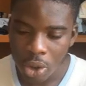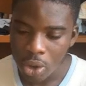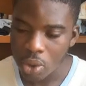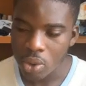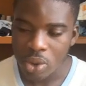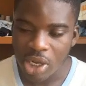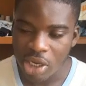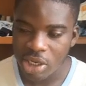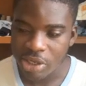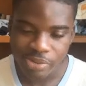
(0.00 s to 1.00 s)
So
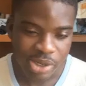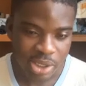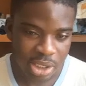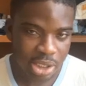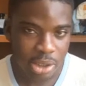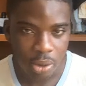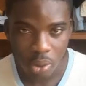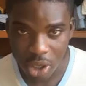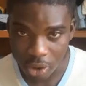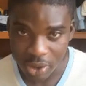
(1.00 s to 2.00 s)
that's just basically
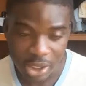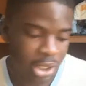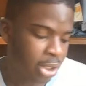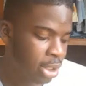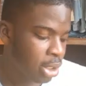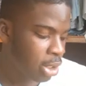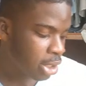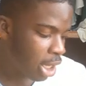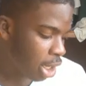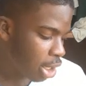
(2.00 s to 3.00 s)
what I was saying,
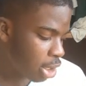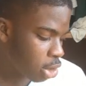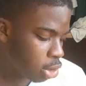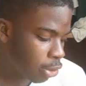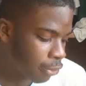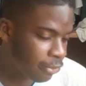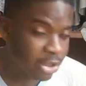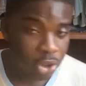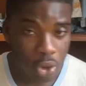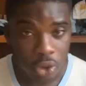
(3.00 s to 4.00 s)
that your
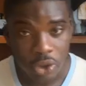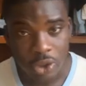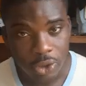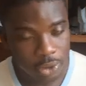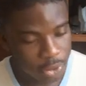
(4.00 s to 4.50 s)
fixed cost,